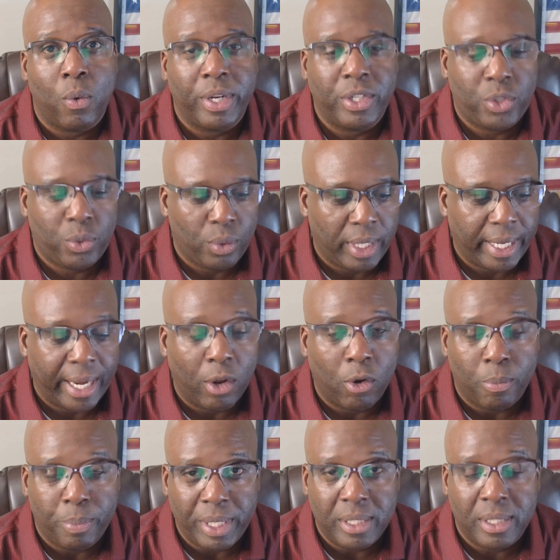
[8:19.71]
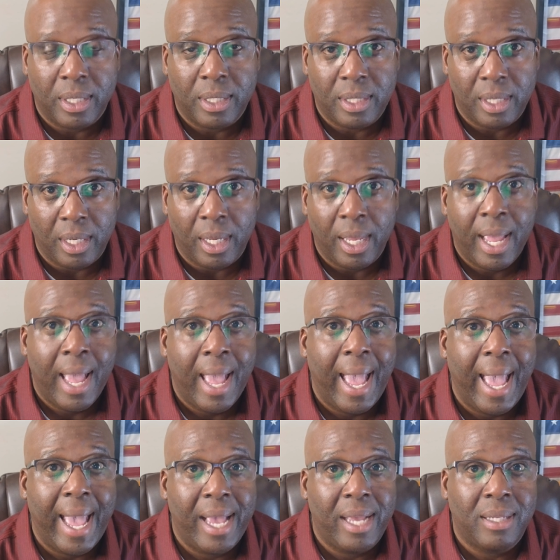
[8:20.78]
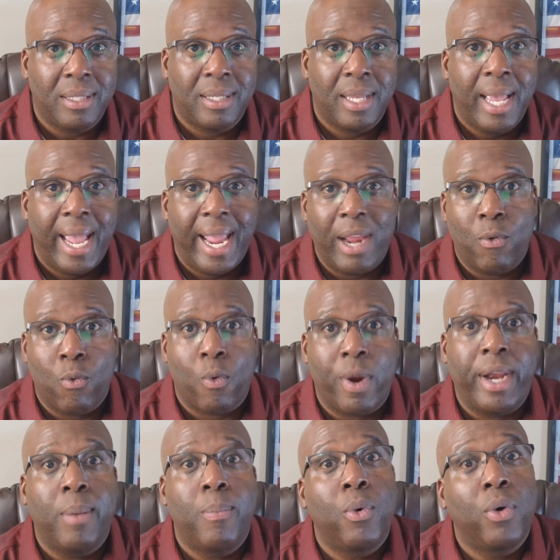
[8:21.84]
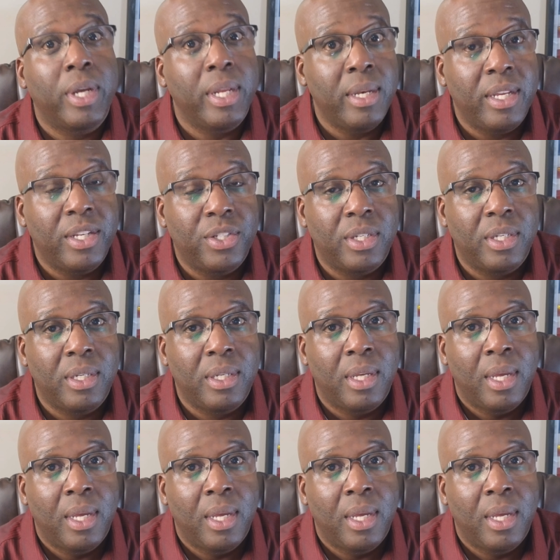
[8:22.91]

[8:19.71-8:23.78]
to look at obesity as a rateable condition.